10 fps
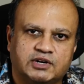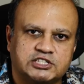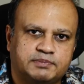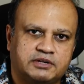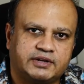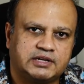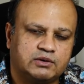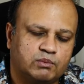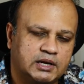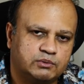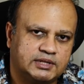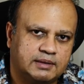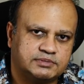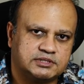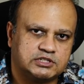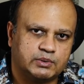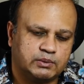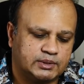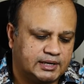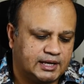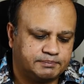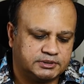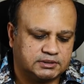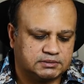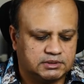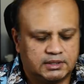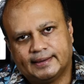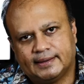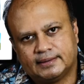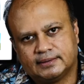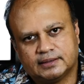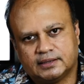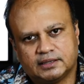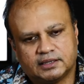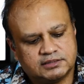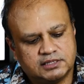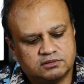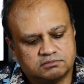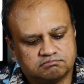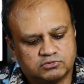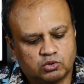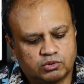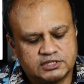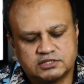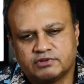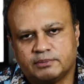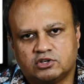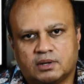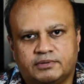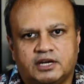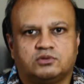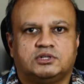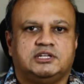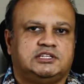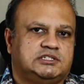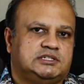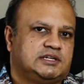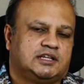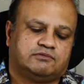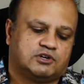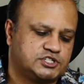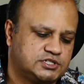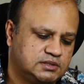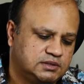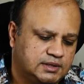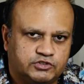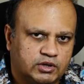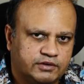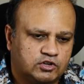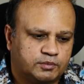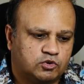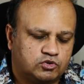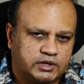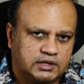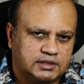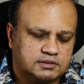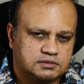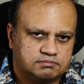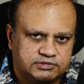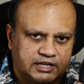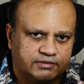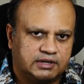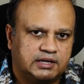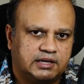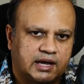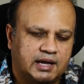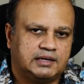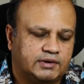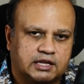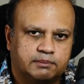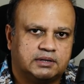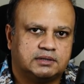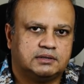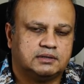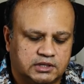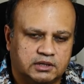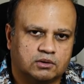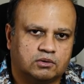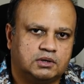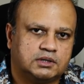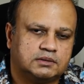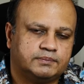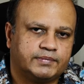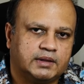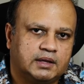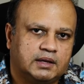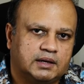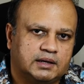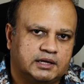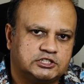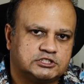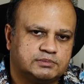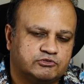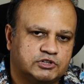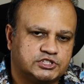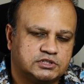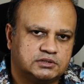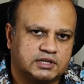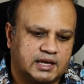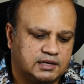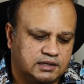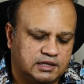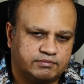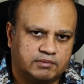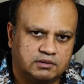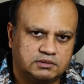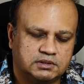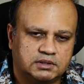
works perfectly fine with the MC21 adapter, and I see no reason for me to upgrade to the DGDN version. If you're looking for a portrait lens, definitely highly recommended the older HSM version, the Canon EF mount.